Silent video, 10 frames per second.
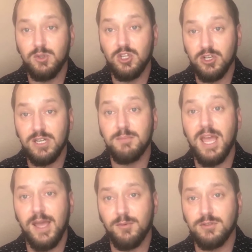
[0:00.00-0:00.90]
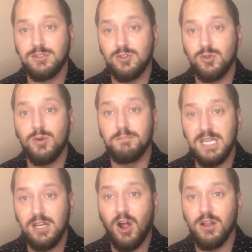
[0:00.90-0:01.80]
You're going to be able to
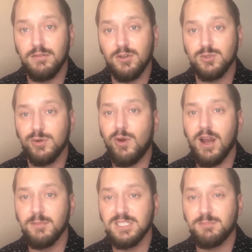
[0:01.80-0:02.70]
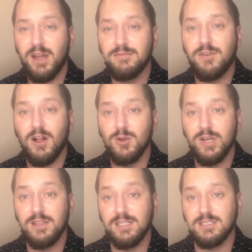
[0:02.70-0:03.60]
meet all of those requirements by
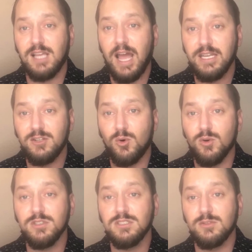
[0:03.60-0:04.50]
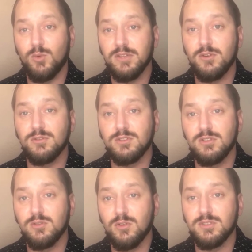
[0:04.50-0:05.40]
following this guided course and what
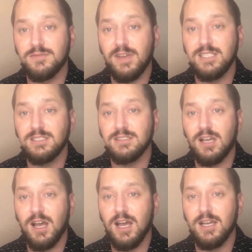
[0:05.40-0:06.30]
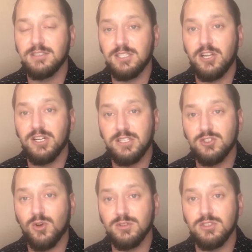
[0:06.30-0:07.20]
those face security
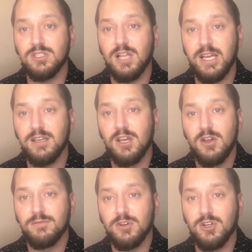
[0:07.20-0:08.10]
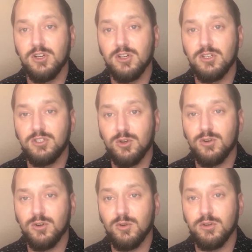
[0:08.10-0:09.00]
controls look like for
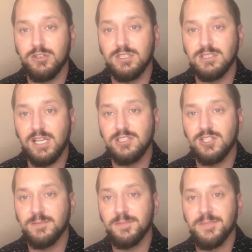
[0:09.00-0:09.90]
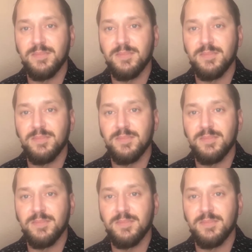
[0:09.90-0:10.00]
your organization.